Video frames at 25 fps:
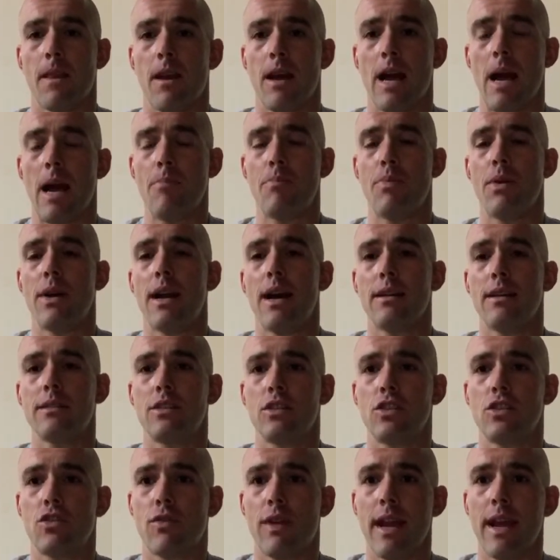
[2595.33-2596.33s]
I put out the
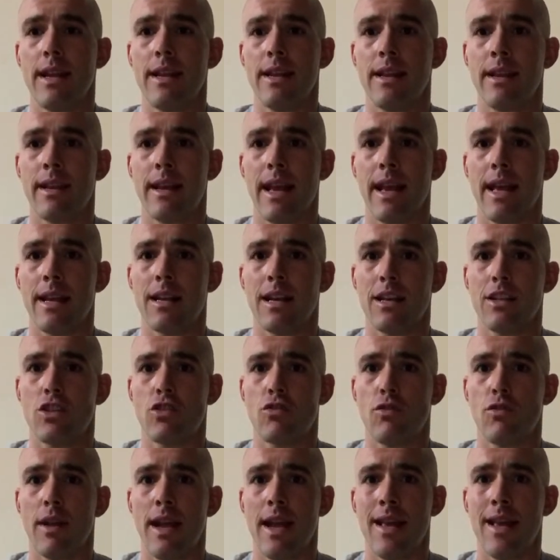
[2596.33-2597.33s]
training and I
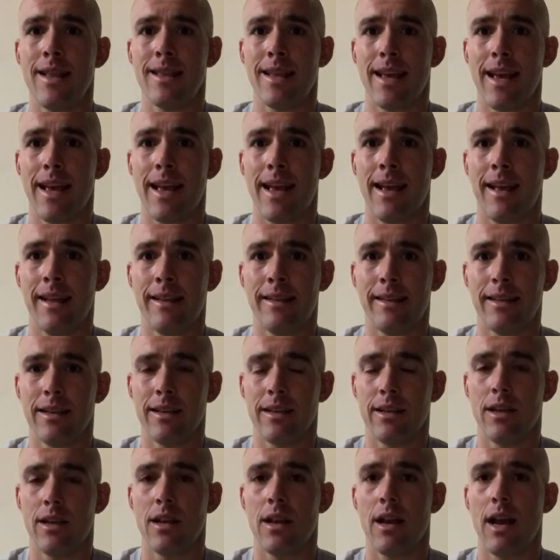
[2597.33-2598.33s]
trained, and
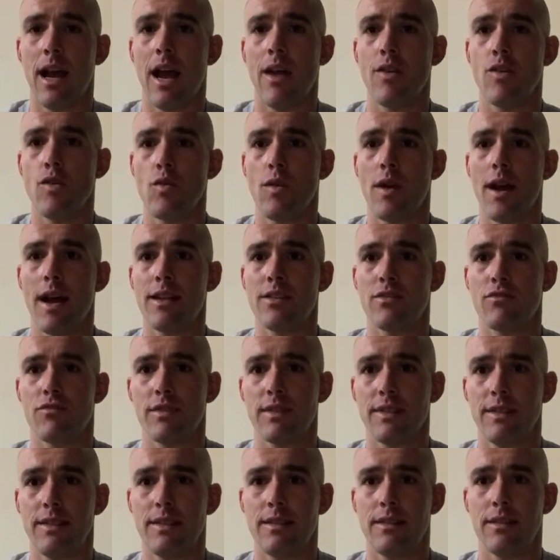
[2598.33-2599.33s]
how you guys
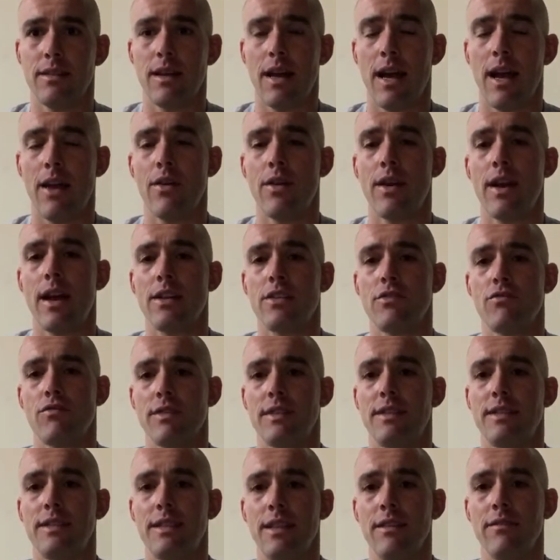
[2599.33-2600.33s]
rec- how you guys
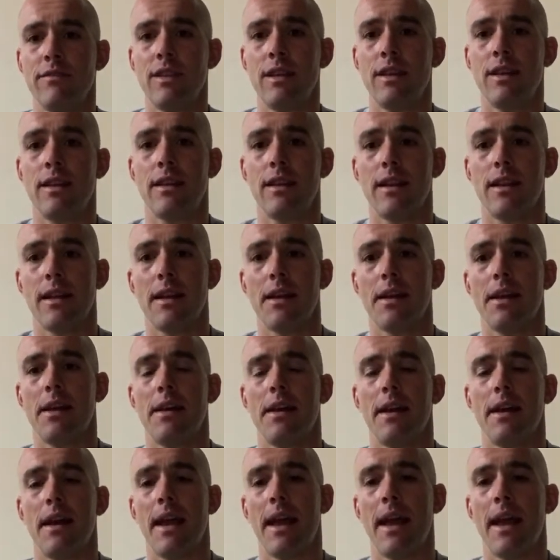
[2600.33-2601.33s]
received it
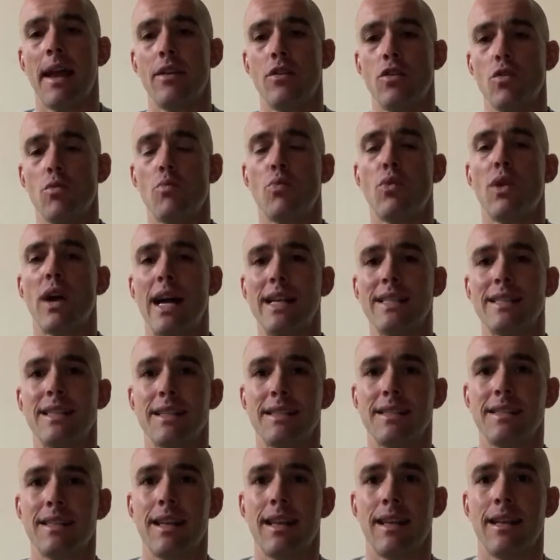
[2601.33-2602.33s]
and you
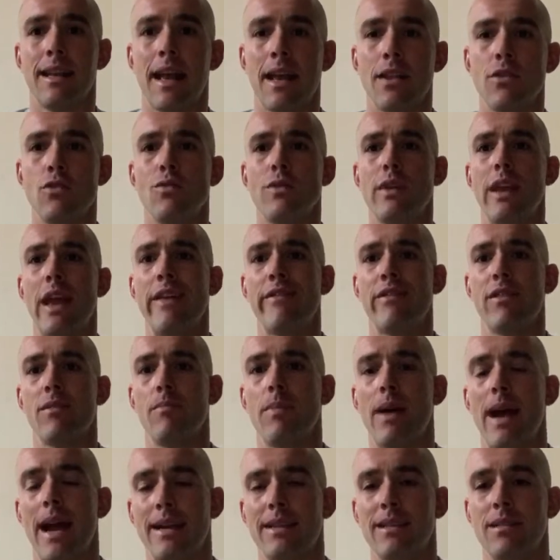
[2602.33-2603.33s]
processed it and you gave it
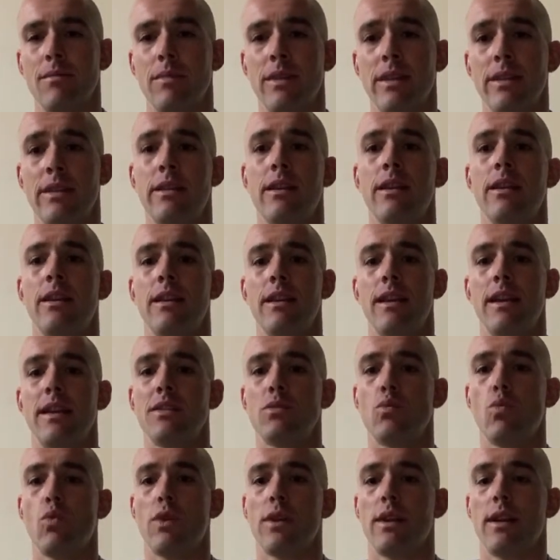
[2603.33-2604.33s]
back to me is
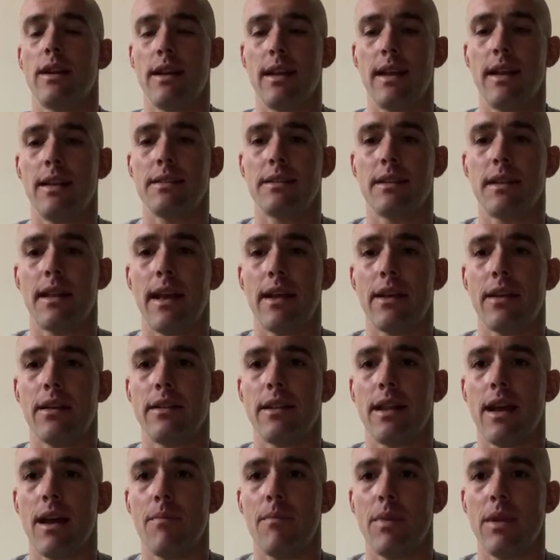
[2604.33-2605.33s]
what it is and I could
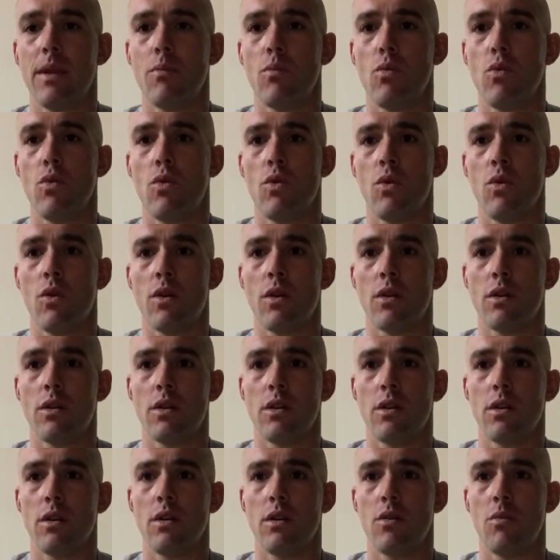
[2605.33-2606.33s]
not be more
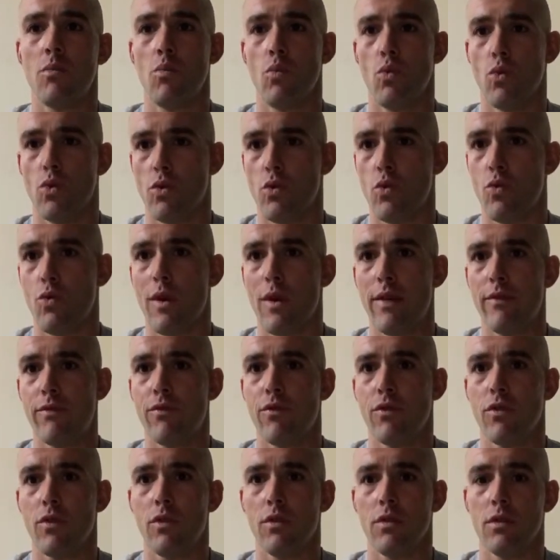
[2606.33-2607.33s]
more
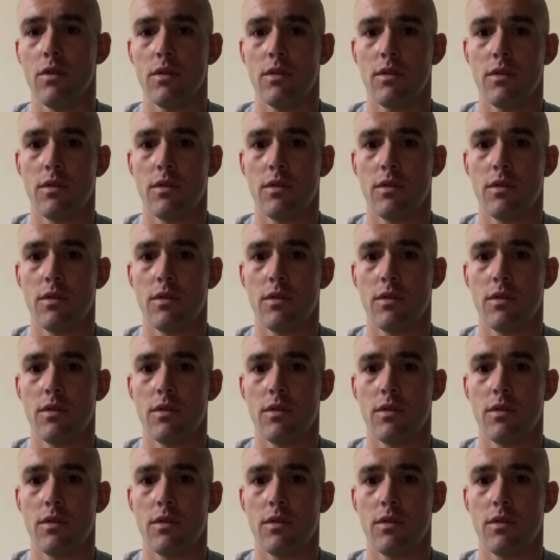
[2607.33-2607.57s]
grateful